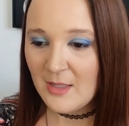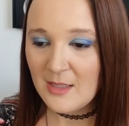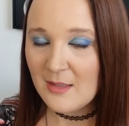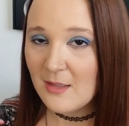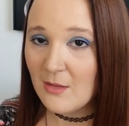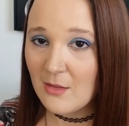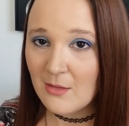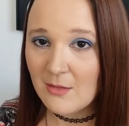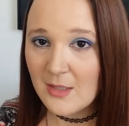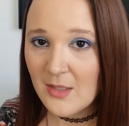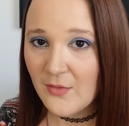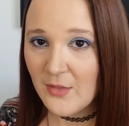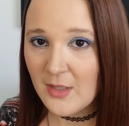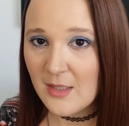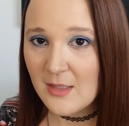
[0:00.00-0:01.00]
that's a little
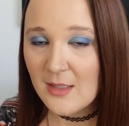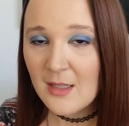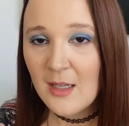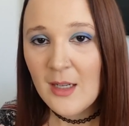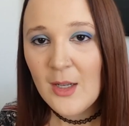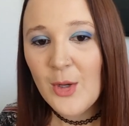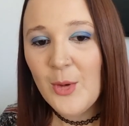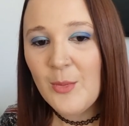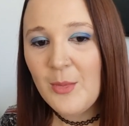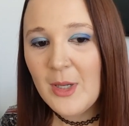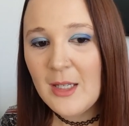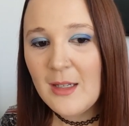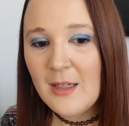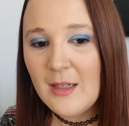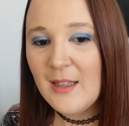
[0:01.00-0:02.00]
different.
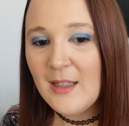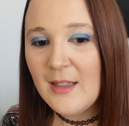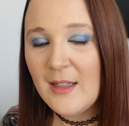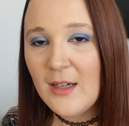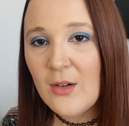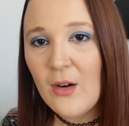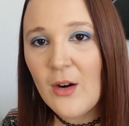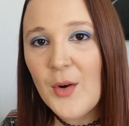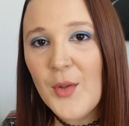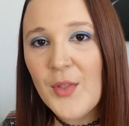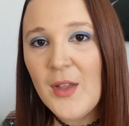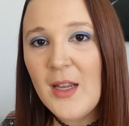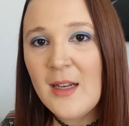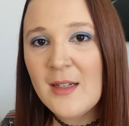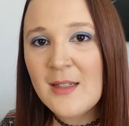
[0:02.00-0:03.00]
But there are
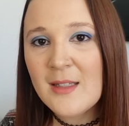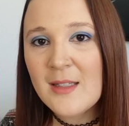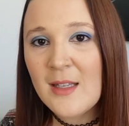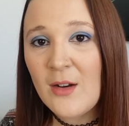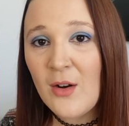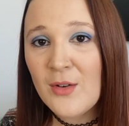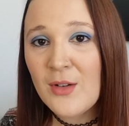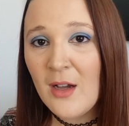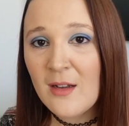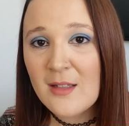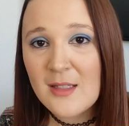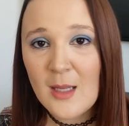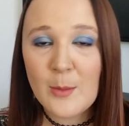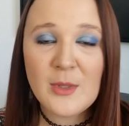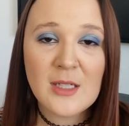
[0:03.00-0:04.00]
things that are not
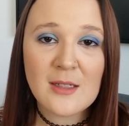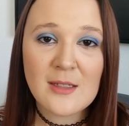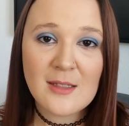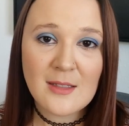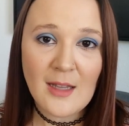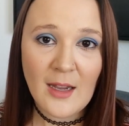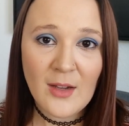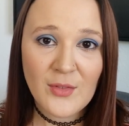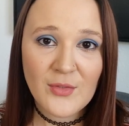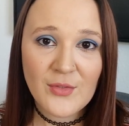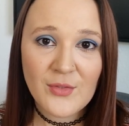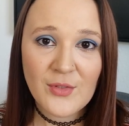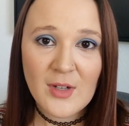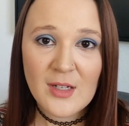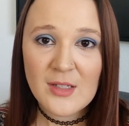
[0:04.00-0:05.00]
septic
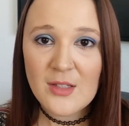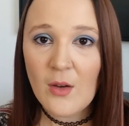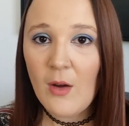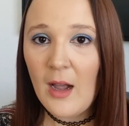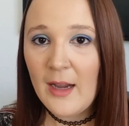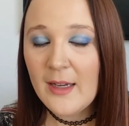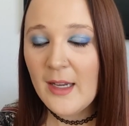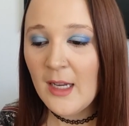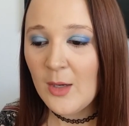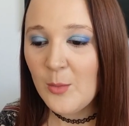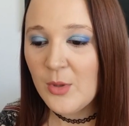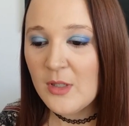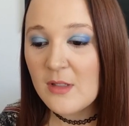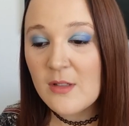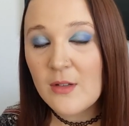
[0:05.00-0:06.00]
safe. So I can't
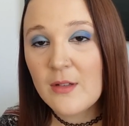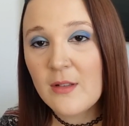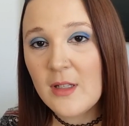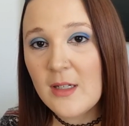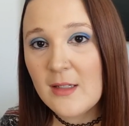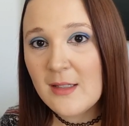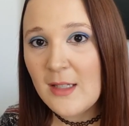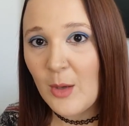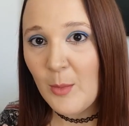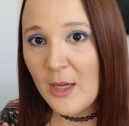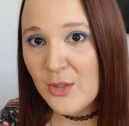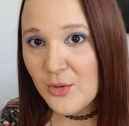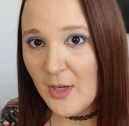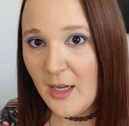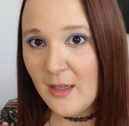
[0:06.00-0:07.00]
put certain things down
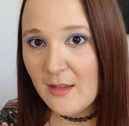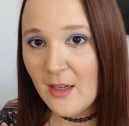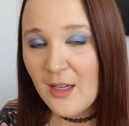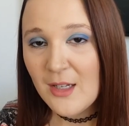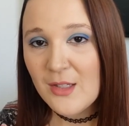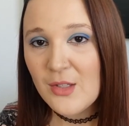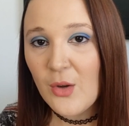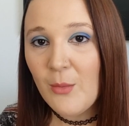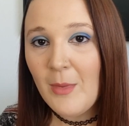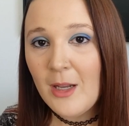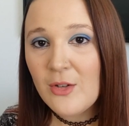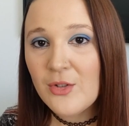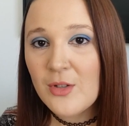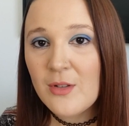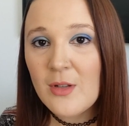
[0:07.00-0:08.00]
my drain. So
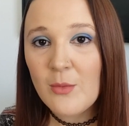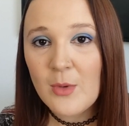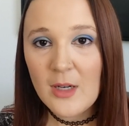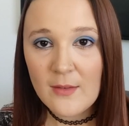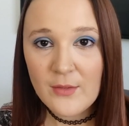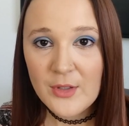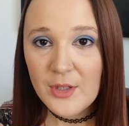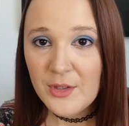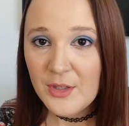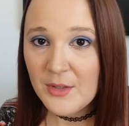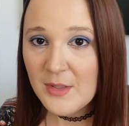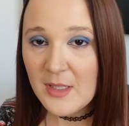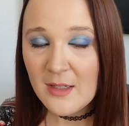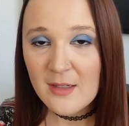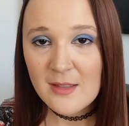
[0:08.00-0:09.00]
make sure that whatever you're
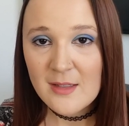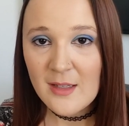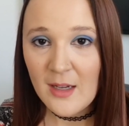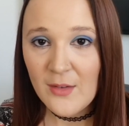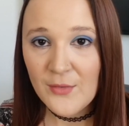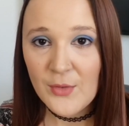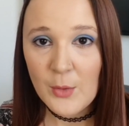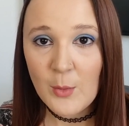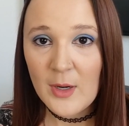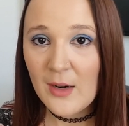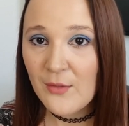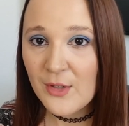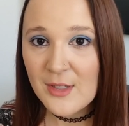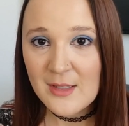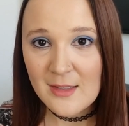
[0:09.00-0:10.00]
using is safe for
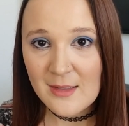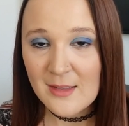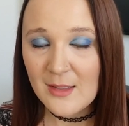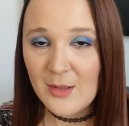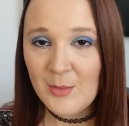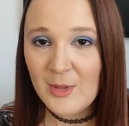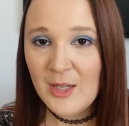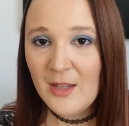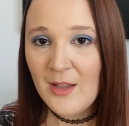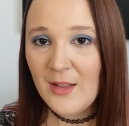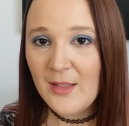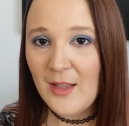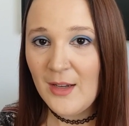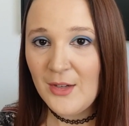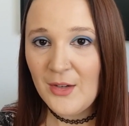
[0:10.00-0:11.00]
whatever system
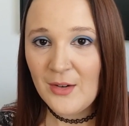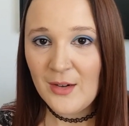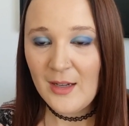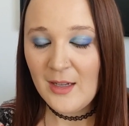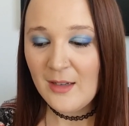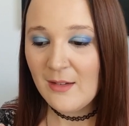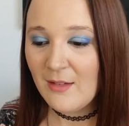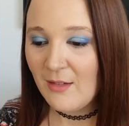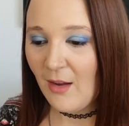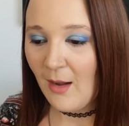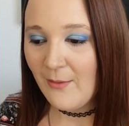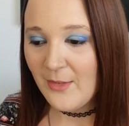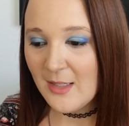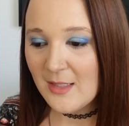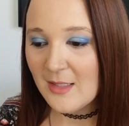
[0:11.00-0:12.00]
that you're in.
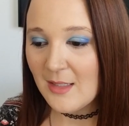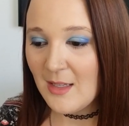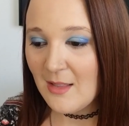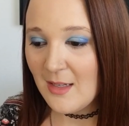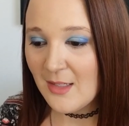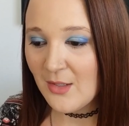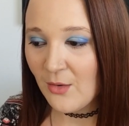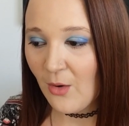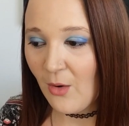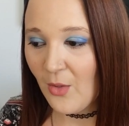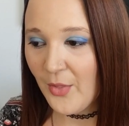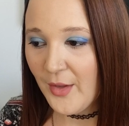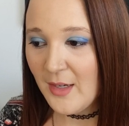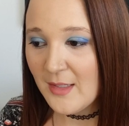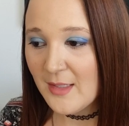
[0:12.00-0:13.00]
Obviously, these are all
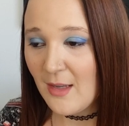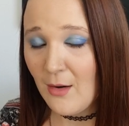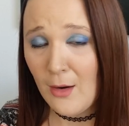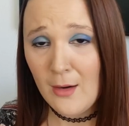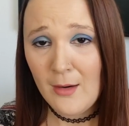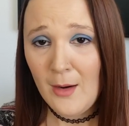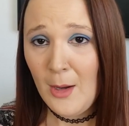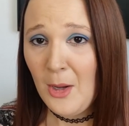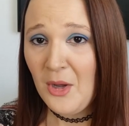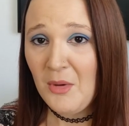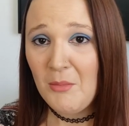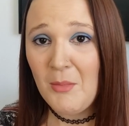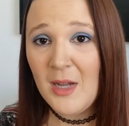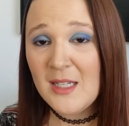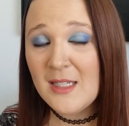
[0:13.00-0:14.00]
things that are
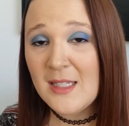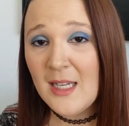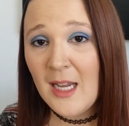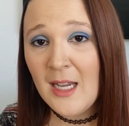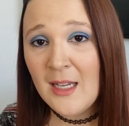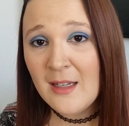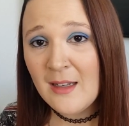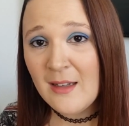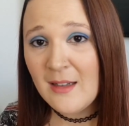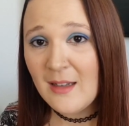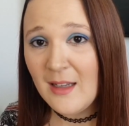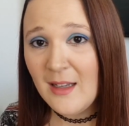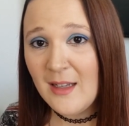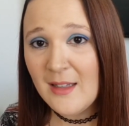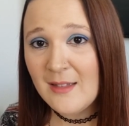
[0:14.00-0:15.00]
mundane
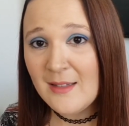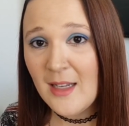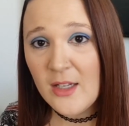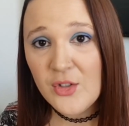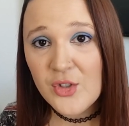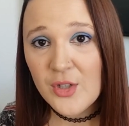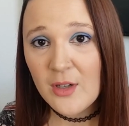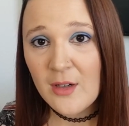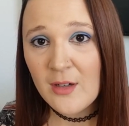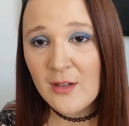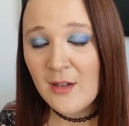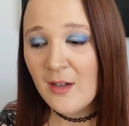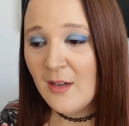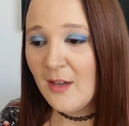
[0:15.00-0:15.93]
in nature.